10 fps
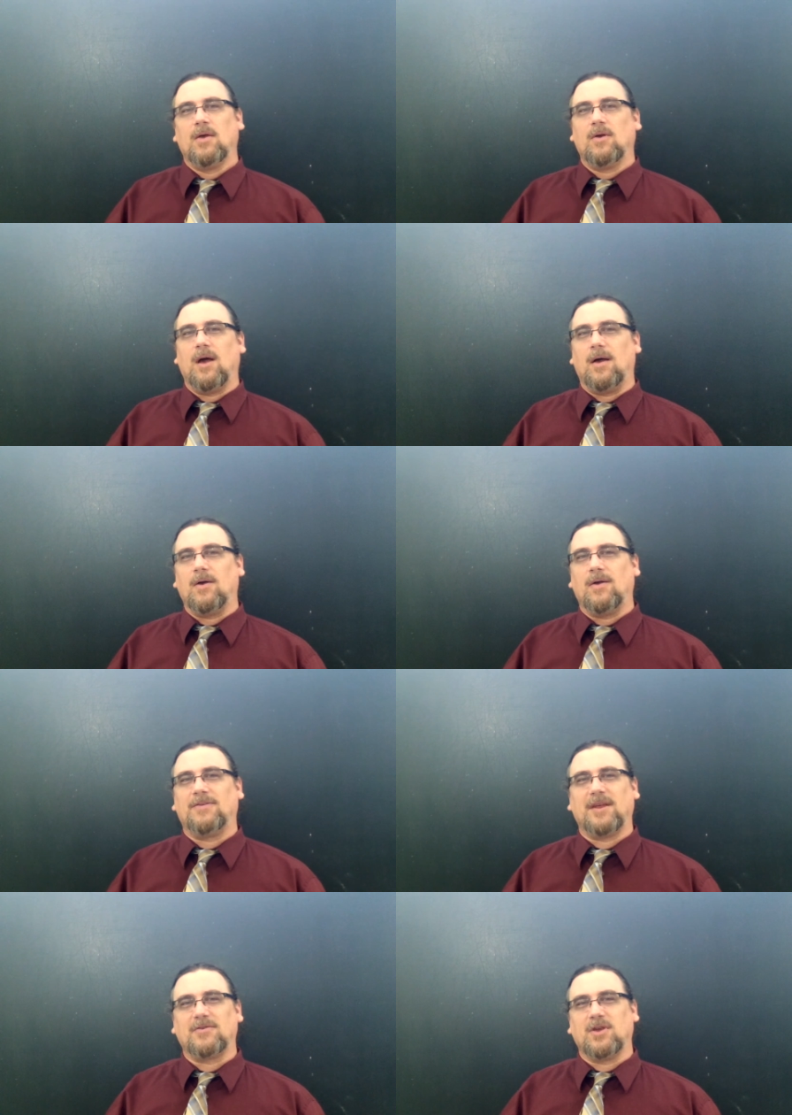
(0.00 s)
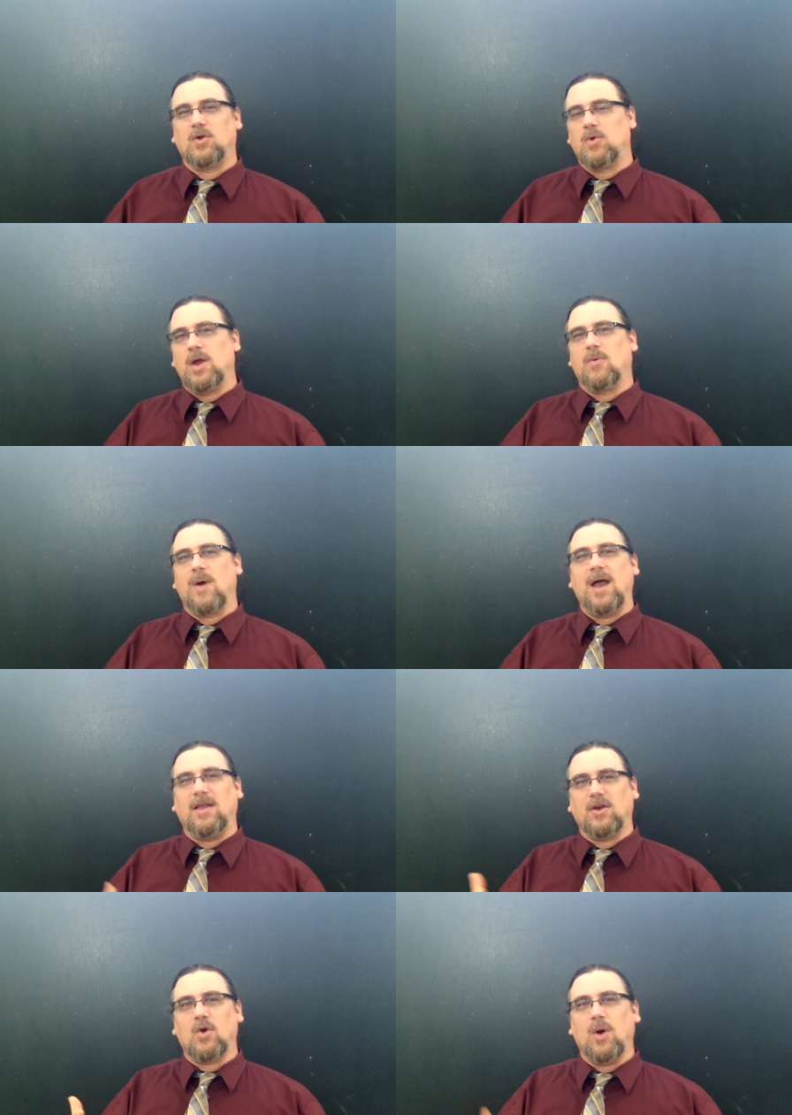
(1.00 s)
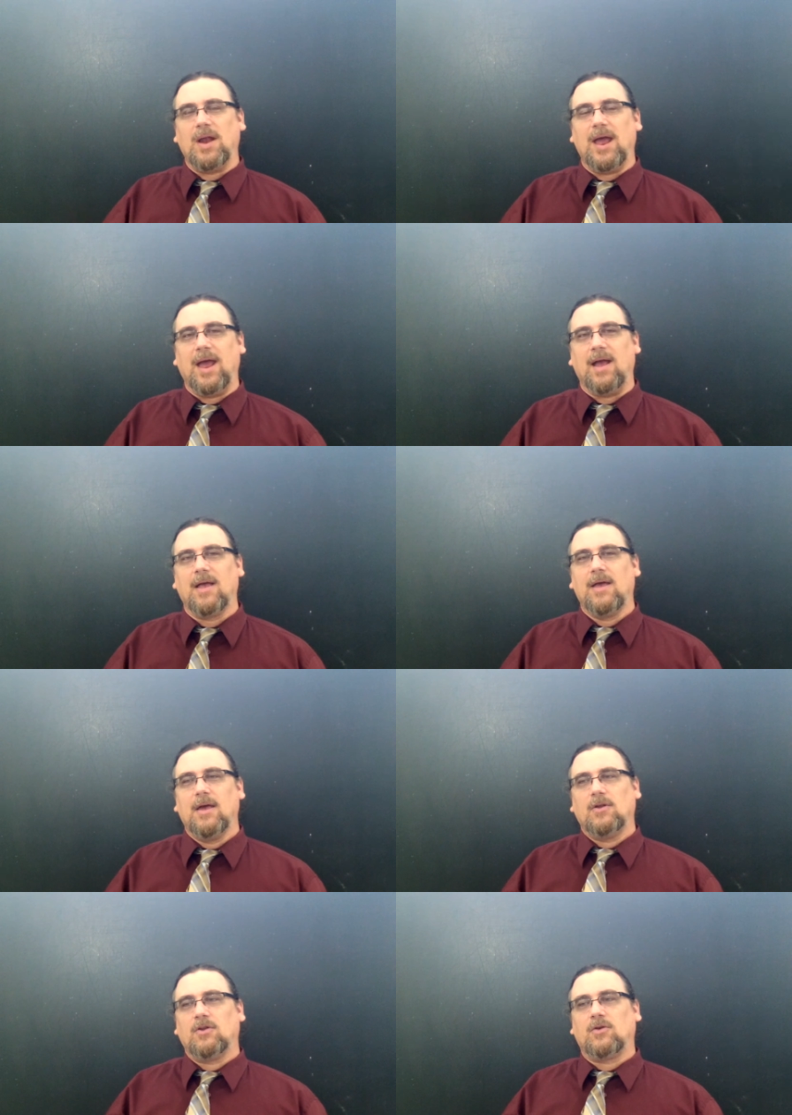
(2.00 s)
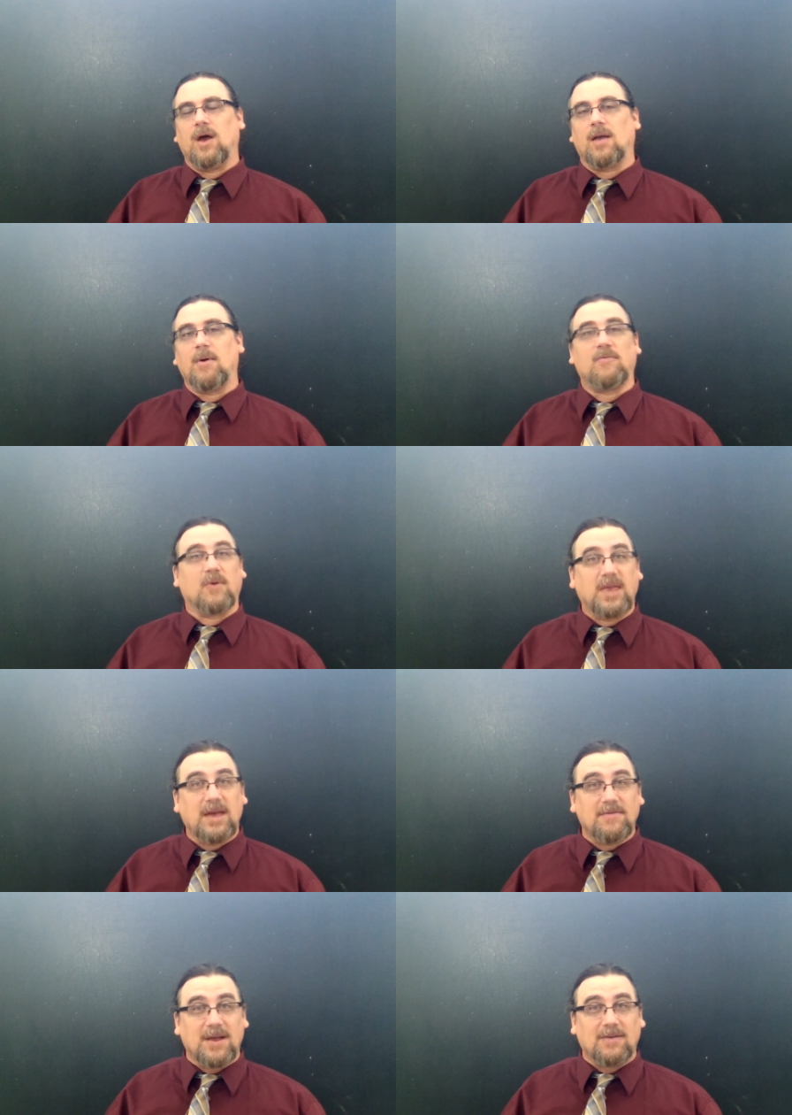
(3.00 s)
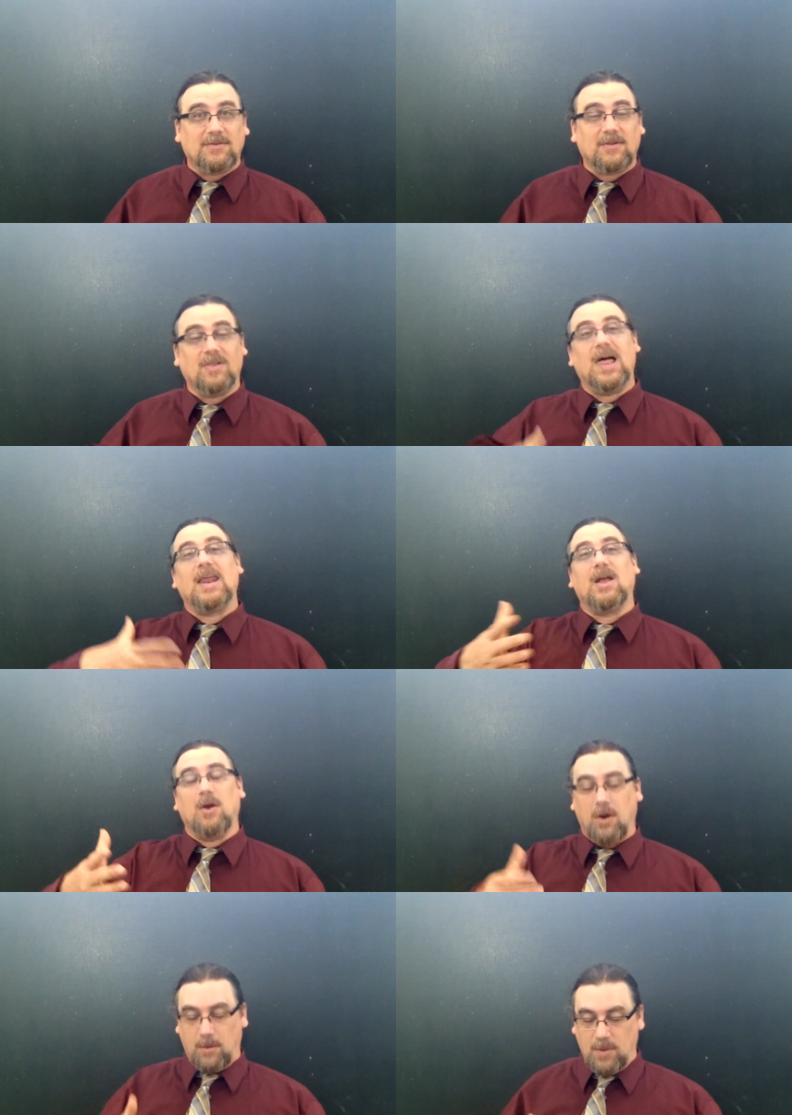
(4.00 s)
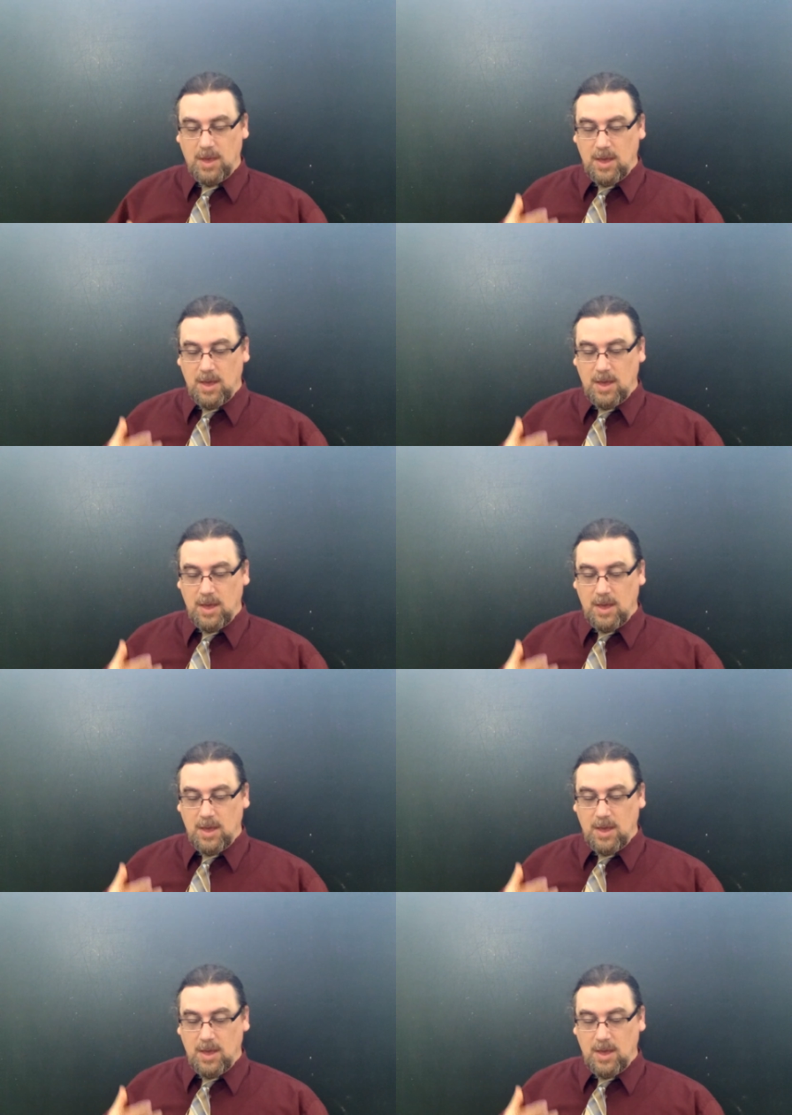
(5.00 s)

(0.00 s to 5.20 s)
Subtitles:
essentially, Greek writing, the koine, to talk about forgiveness, letting go.